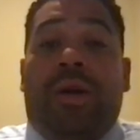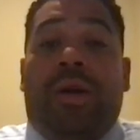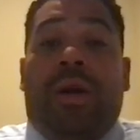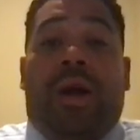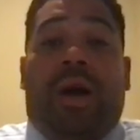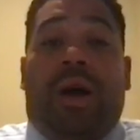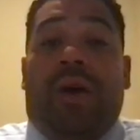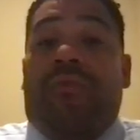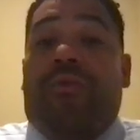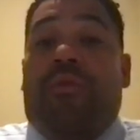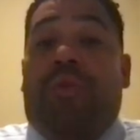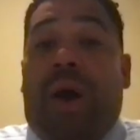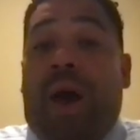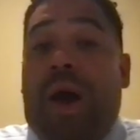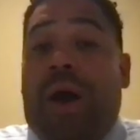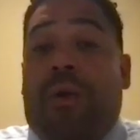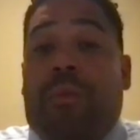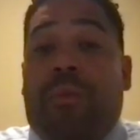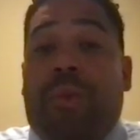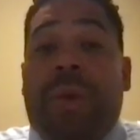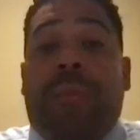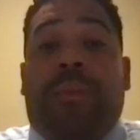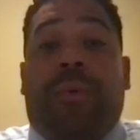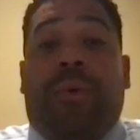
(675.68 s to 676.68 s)
of how
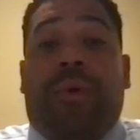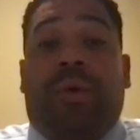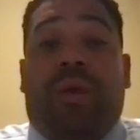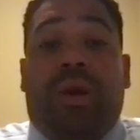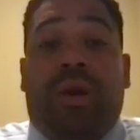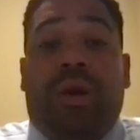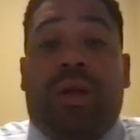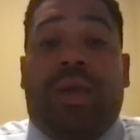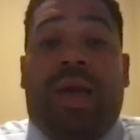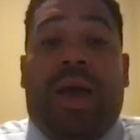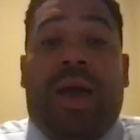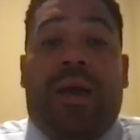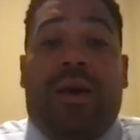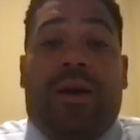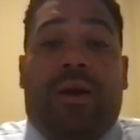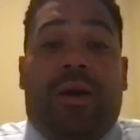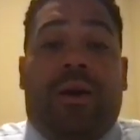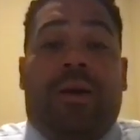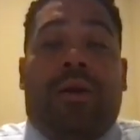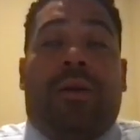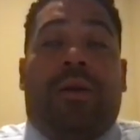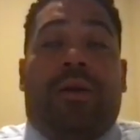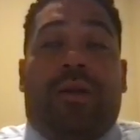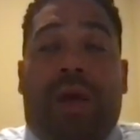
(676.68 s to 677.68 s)
people look
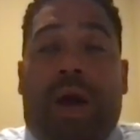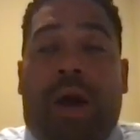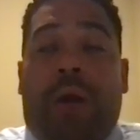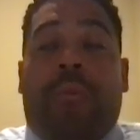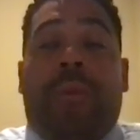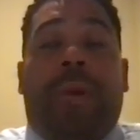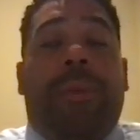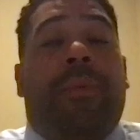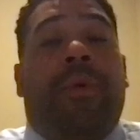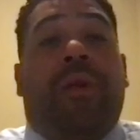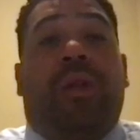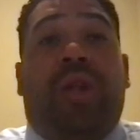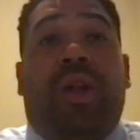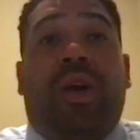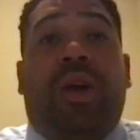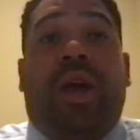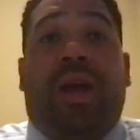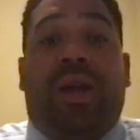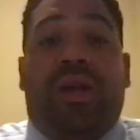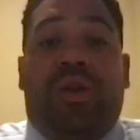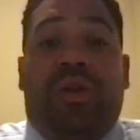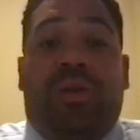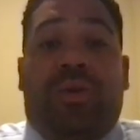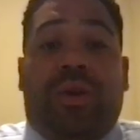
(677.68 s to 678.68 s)

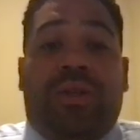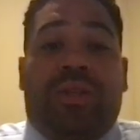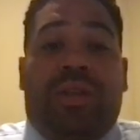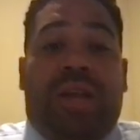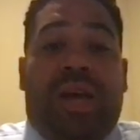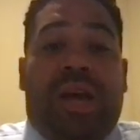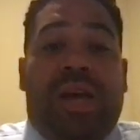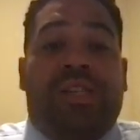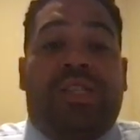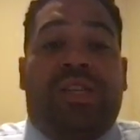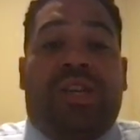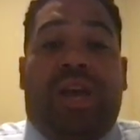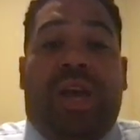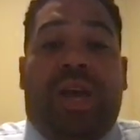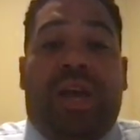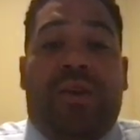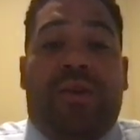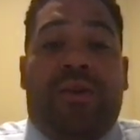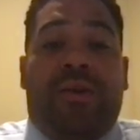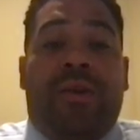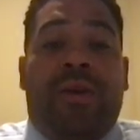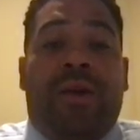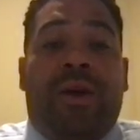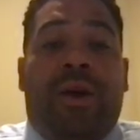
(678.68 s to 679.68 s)
at you as an
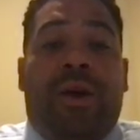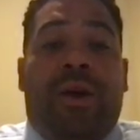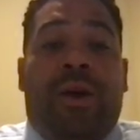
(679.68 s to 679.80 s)
educator,